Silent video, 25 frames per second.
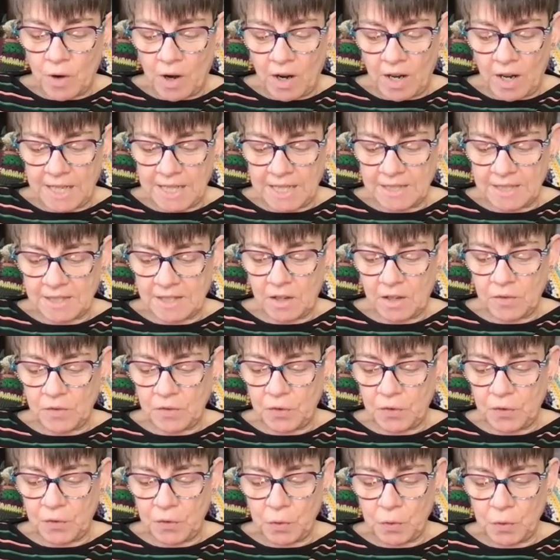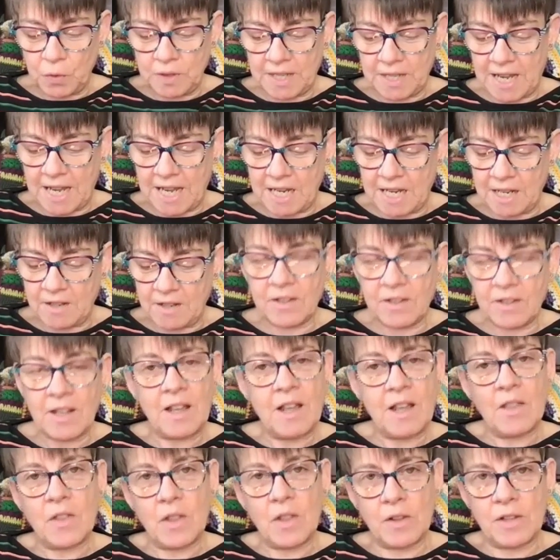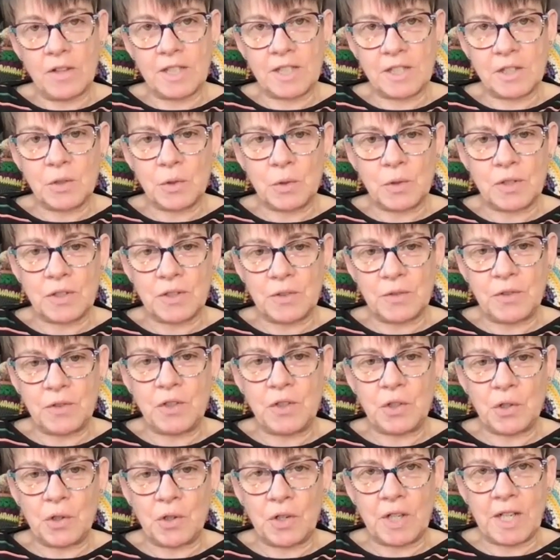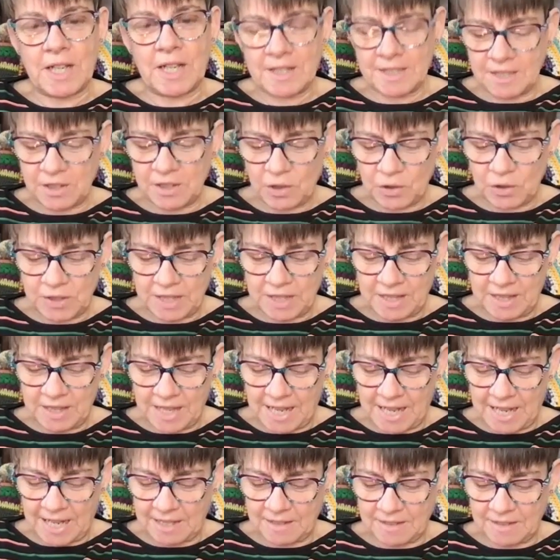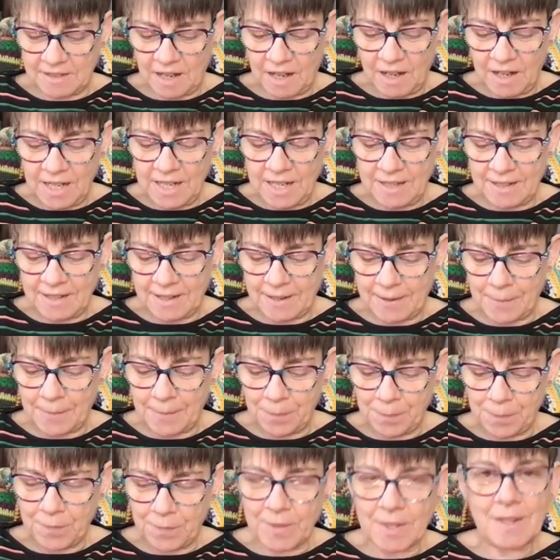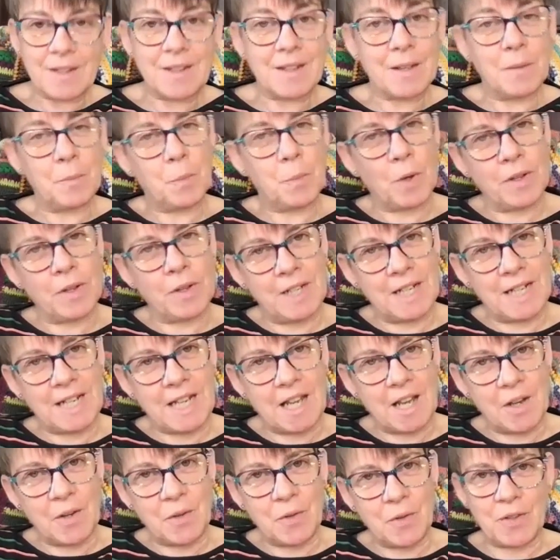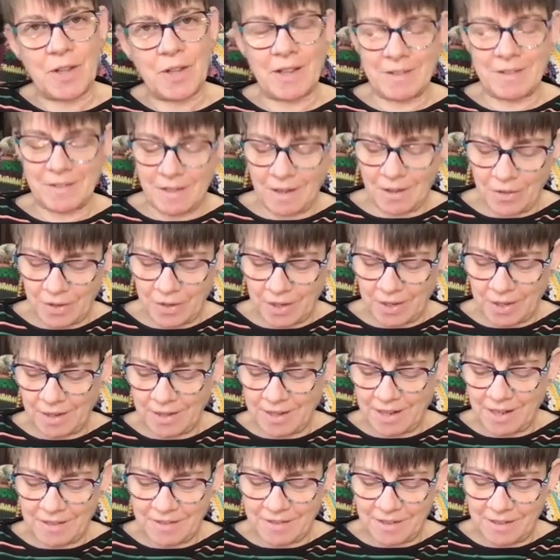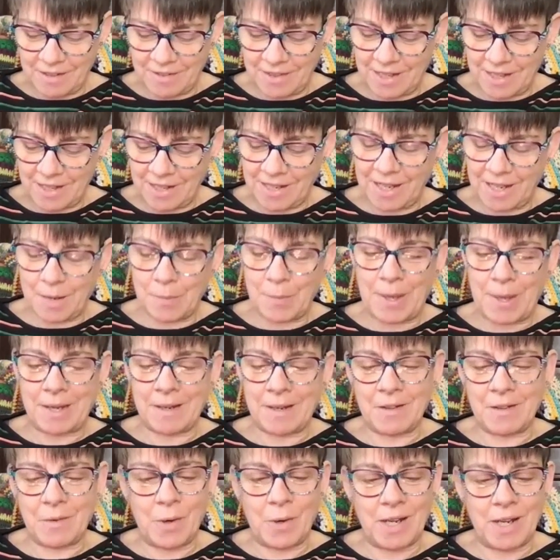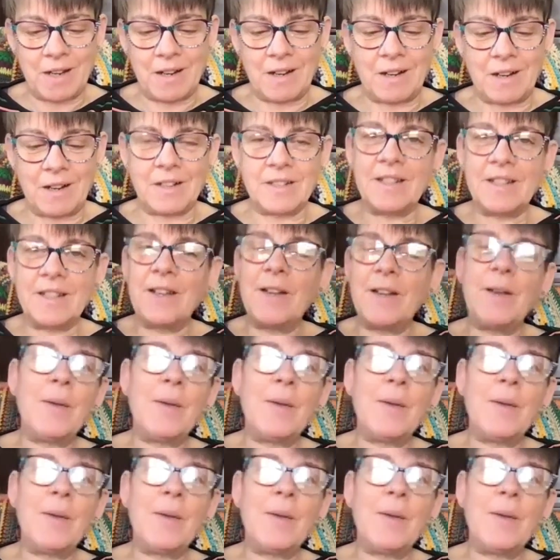rise after 4 days, that the source of joy is not in that either. Brother Leo says nothing. I guess he's thinking about quite hard.